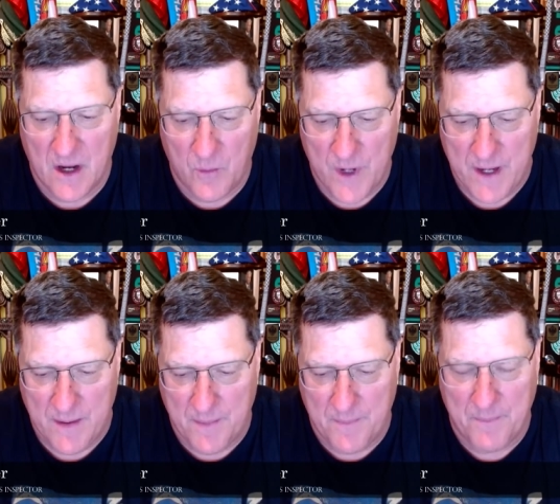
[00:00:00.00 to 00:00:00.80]
Uh,
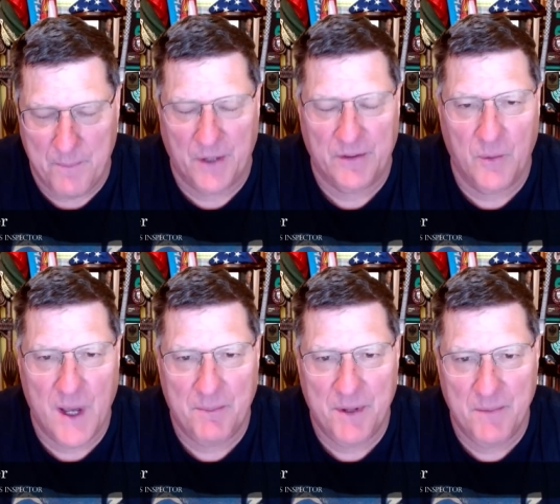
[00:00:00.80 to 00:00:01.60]
we built the
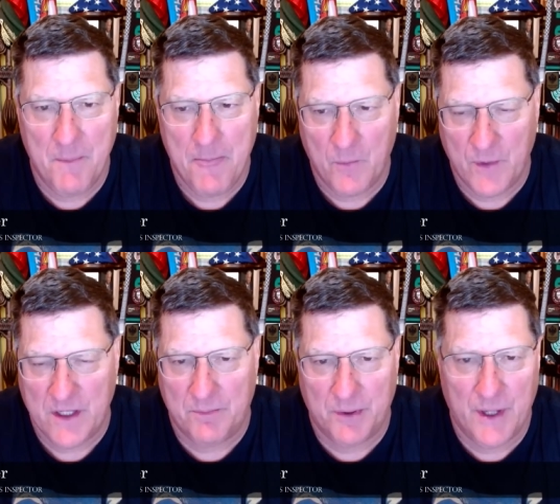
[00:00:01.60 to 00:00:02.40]
weapon,
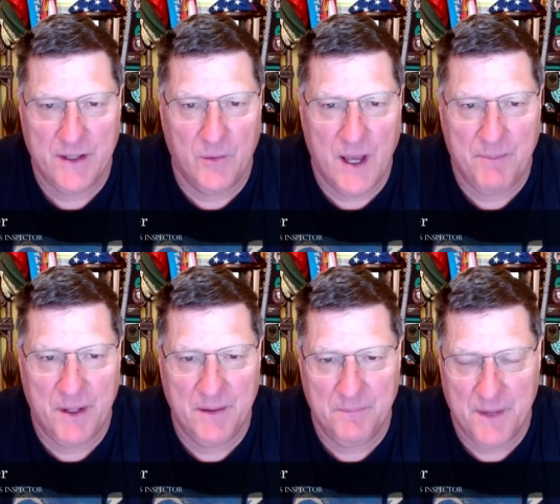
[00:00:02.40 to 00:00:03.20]
we deployed the
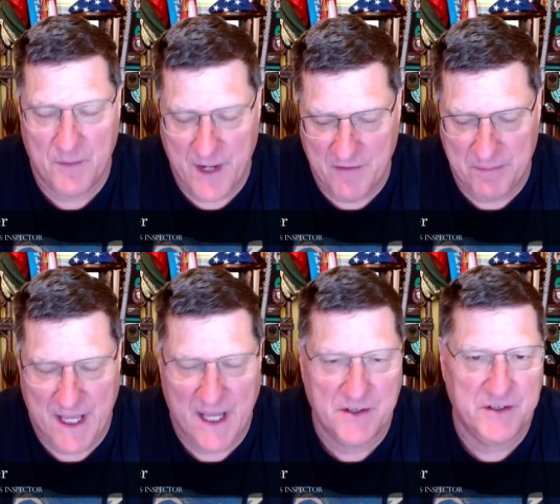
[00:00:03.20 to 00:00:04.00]
weapon, and we have
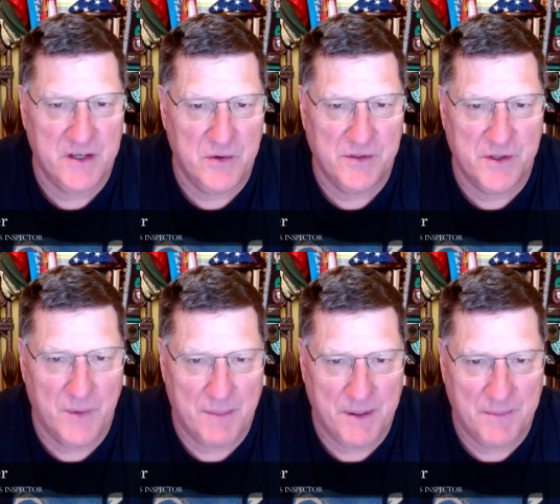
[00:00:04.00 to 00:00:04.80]
plans to use
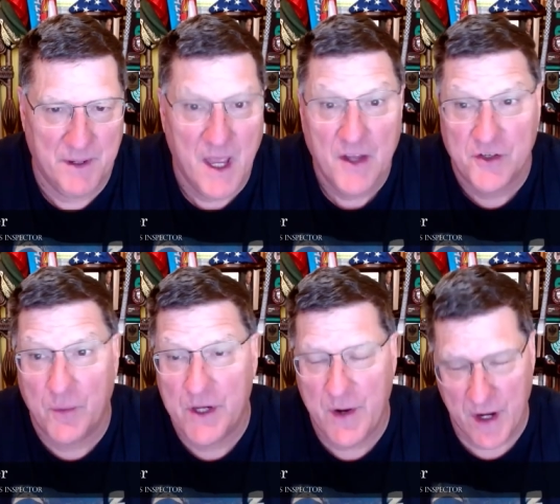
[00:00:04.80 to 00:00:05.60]
the weapon.
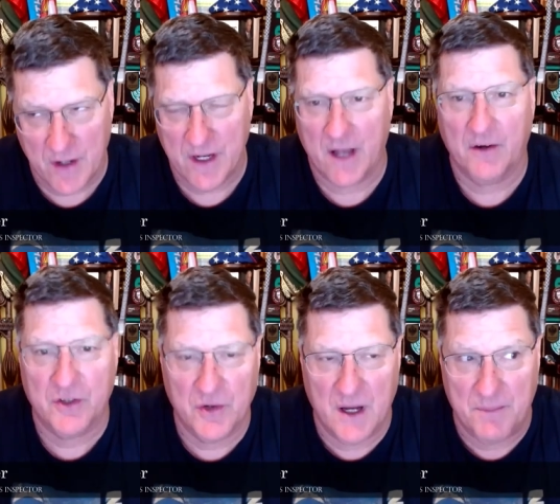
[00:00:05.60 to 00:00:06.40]
So when you hear
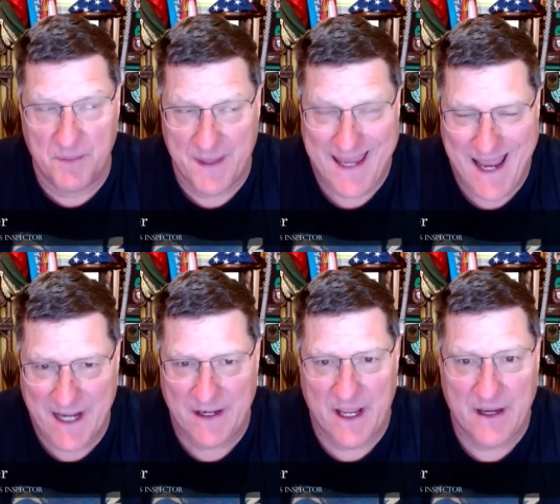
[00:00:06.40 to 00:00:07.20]
Donald Trump, the
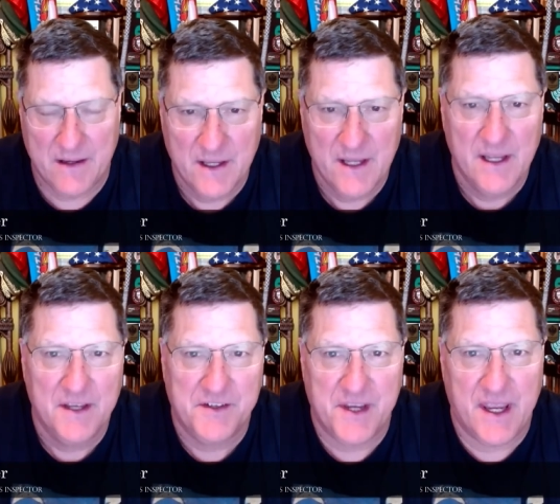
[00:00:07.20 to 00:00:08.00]
candidate,
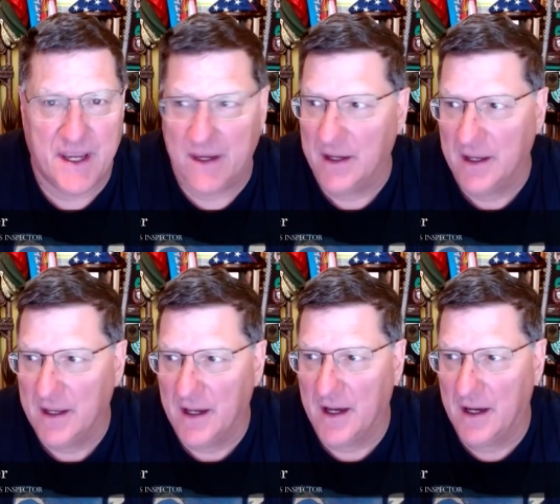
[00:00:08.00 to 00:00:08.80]
say
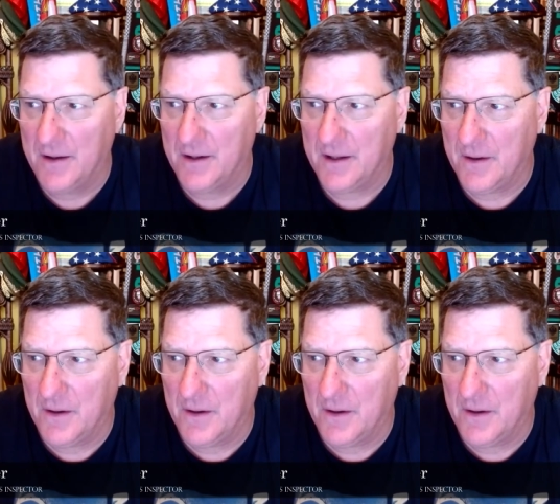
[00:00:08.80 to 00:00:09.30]
uh,